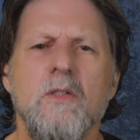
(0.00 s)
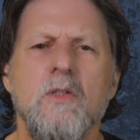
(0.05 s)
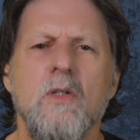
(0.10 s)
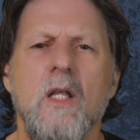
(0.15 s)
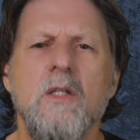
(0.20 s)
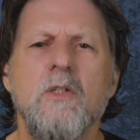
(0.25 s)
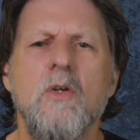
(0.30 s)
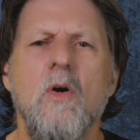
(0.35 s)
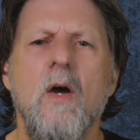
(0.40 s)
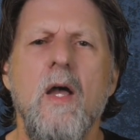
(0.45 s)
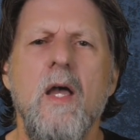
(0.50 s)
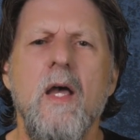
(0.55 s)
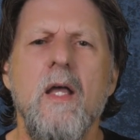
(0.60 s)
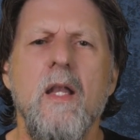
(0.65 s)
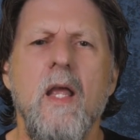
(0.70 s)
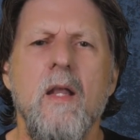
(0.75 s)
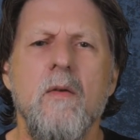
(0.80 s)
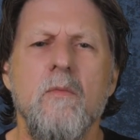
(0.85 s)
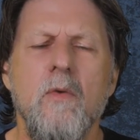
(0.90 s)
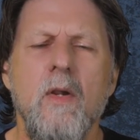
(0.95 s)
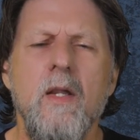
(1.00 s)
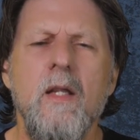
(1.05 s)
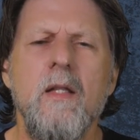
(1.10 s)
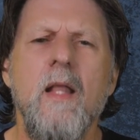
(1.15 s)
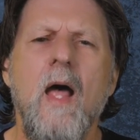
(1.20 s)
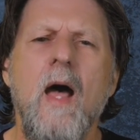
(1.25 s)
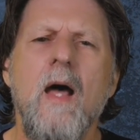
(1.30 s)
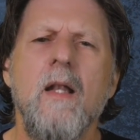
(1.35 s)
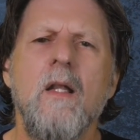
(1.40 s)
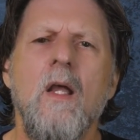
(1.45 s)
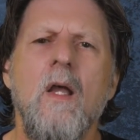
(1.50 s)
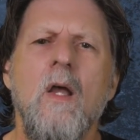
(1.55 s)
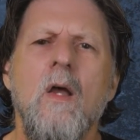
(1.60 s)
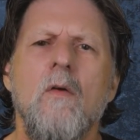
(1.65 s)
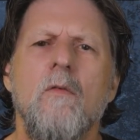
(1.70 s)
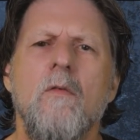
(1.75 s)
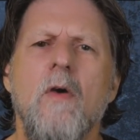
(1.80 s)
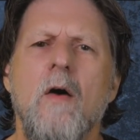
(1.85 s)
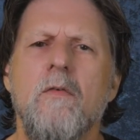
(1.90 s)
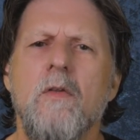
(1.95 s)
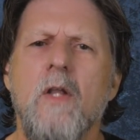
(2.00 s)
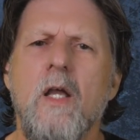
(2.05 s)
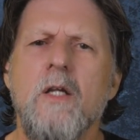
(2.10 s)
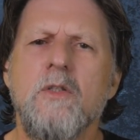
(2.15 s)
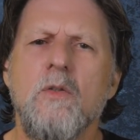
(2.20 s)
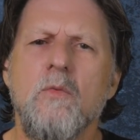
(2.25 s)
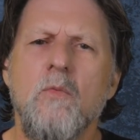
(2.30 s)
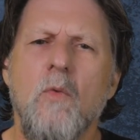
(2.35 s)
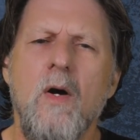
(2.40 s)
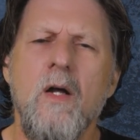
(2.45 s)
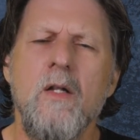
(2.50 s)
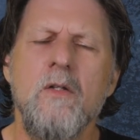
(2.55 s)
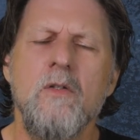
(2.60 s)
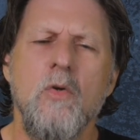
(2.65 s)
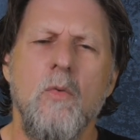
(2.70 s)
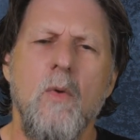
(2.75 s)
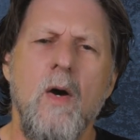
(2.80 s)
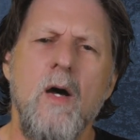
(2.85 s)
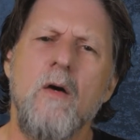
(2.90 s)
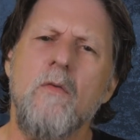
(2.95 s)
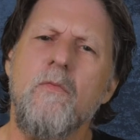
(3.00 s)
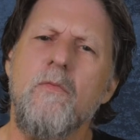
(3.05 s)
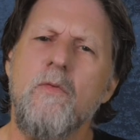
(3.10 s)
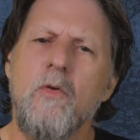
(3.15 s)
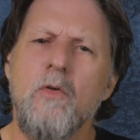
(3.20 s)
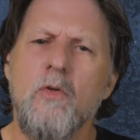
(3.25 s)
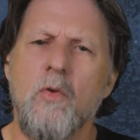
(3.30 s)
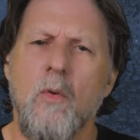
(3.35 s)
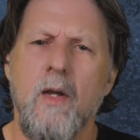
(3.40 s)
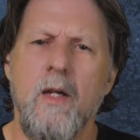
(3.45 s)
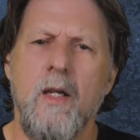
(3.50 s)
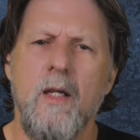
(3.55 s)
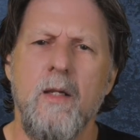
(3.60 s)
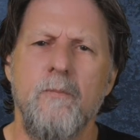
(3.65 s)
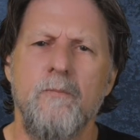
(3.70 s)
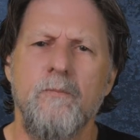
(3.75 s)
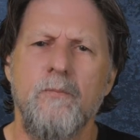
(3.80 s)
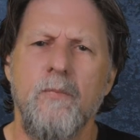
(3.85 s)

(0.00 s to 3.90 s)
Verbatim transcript: So let's go ahead and read that, Revelation 1, 12 through 20.